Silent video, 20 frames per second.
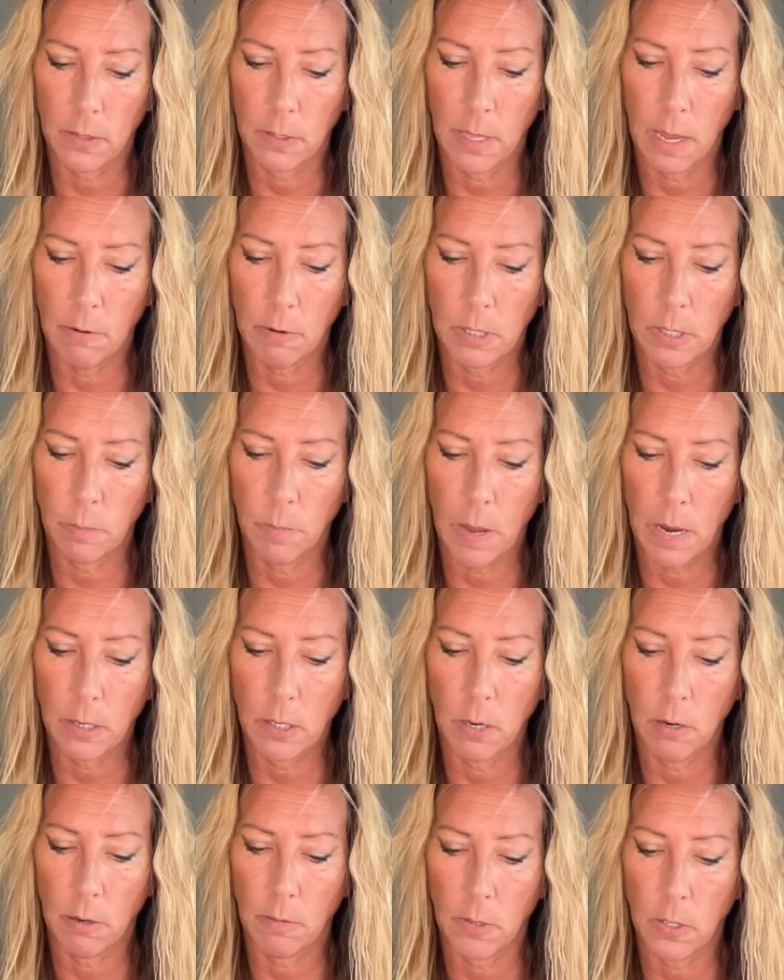They respect
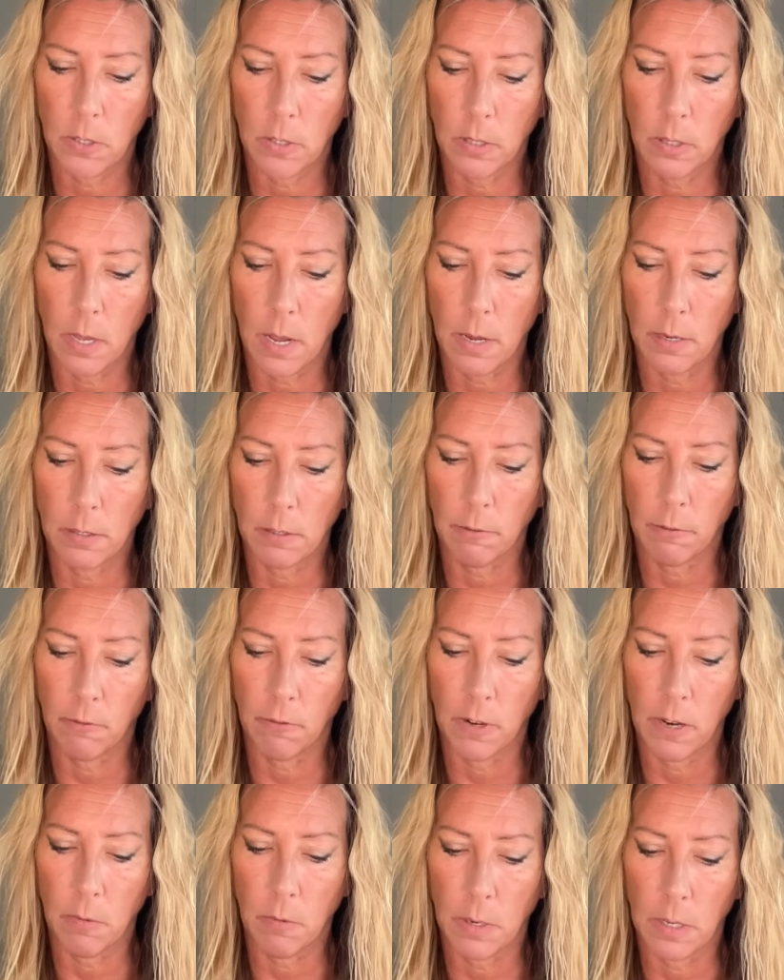universal laws of
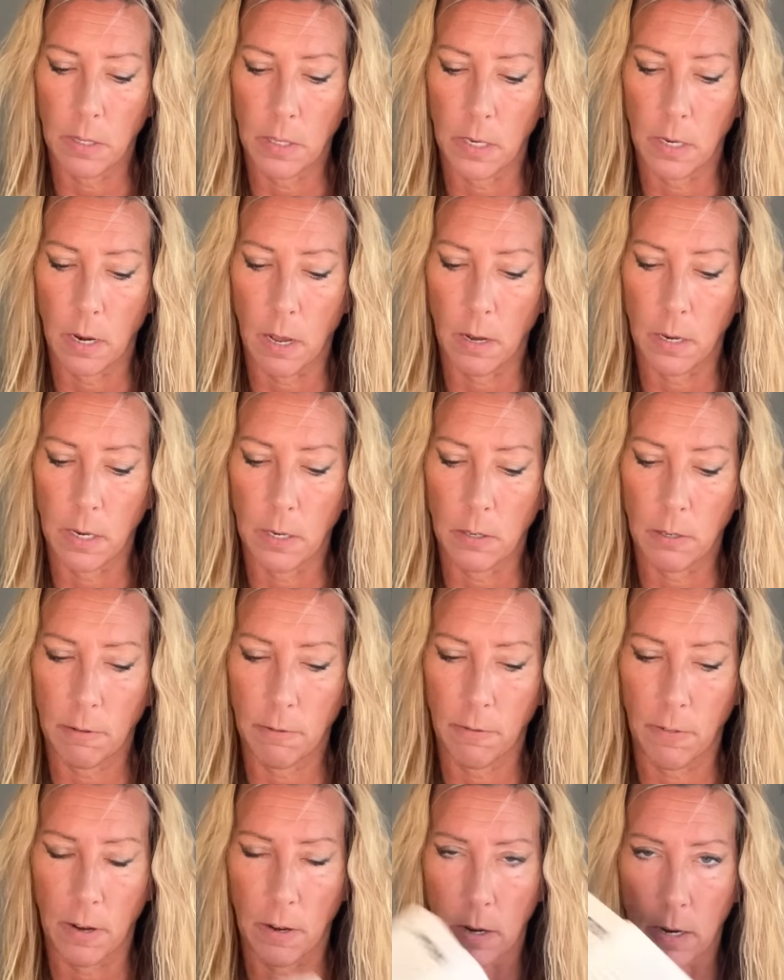free will and
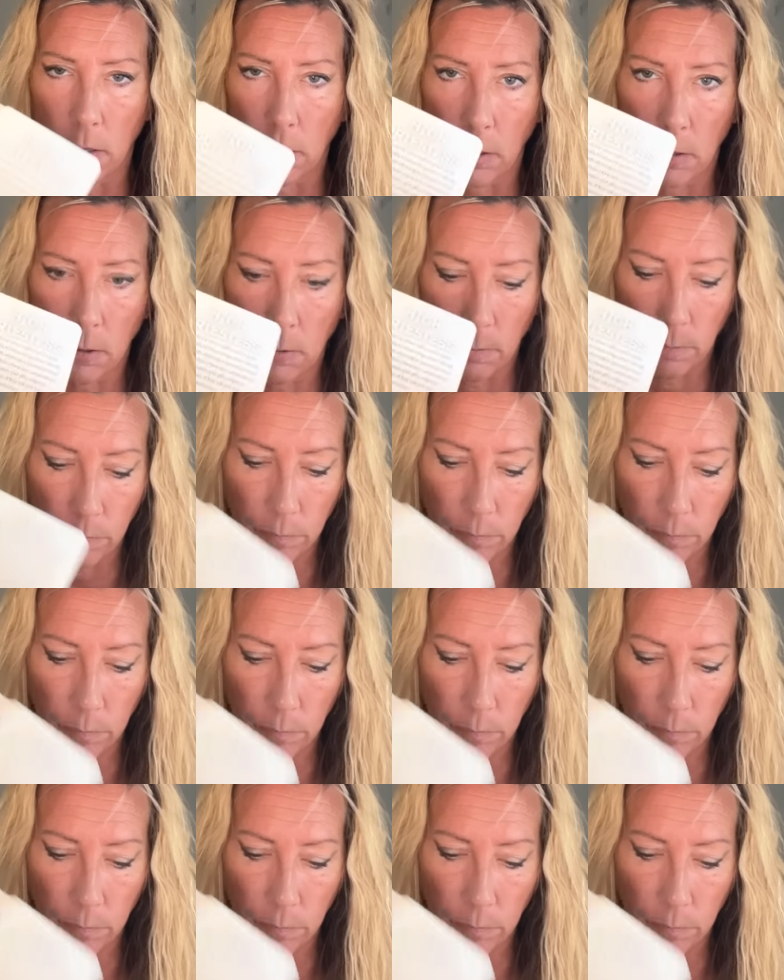non-interference.